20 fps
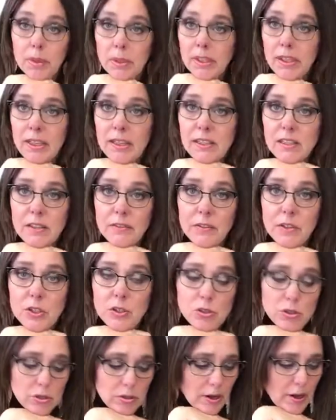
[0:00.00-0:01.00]
Please, if
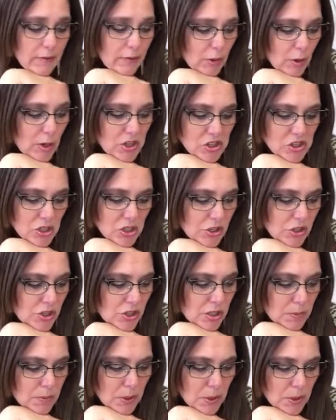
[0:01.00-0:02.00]
you do have questions,
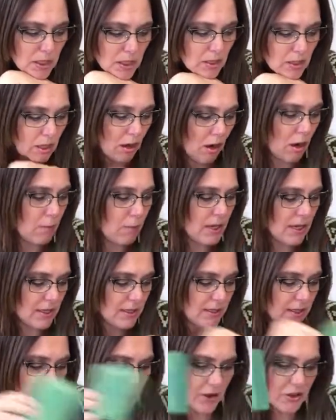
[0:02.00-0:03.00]
just put it in the
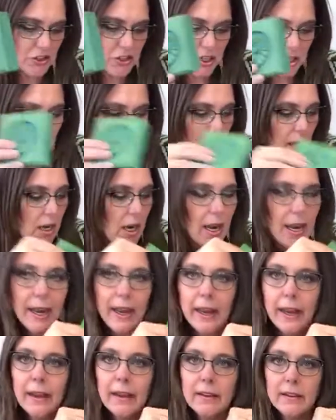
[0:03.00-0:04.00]
comment section.
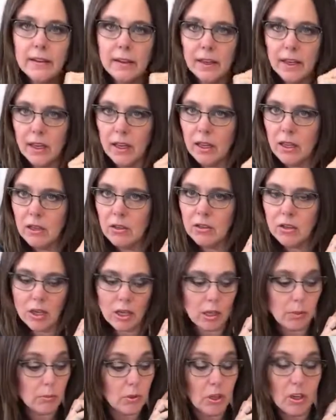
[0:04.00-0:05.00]
And again,
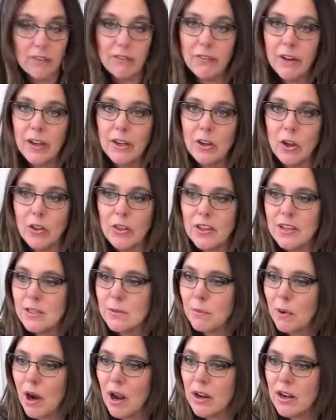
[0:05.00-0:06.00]
you can find all these
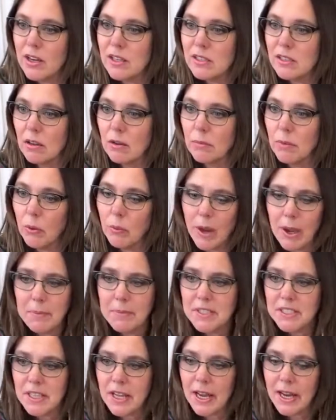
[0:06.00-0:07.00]
products on my
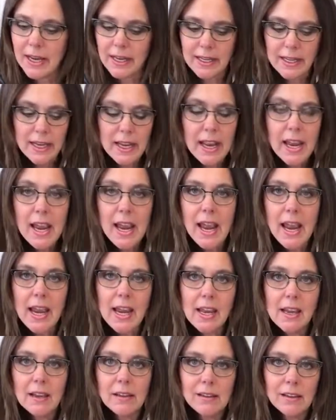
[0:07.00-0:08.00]
website.
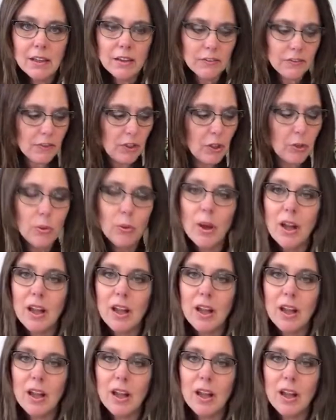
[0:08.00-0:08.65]
And if you